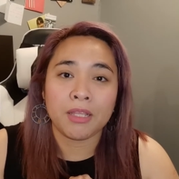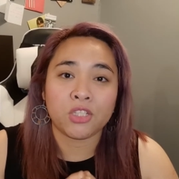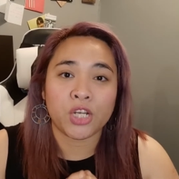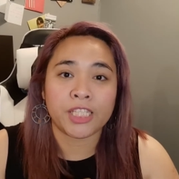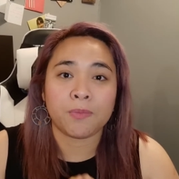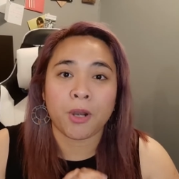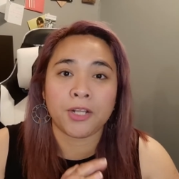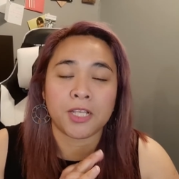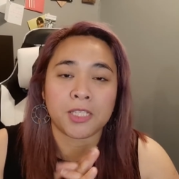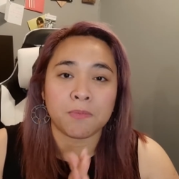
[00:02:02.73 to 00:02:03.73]

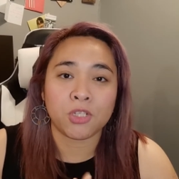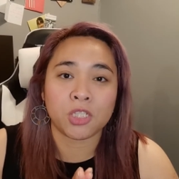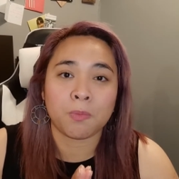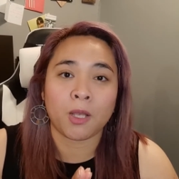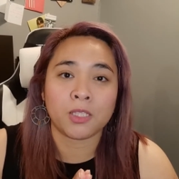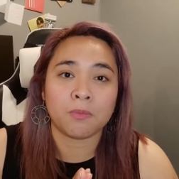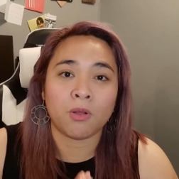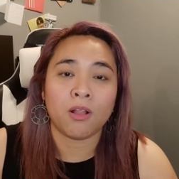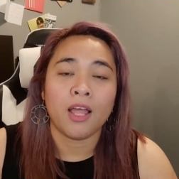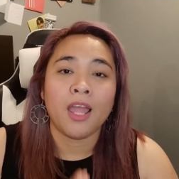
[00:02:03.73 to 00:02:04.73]
transparent as much as
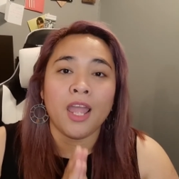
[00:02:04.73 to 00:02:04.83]
possible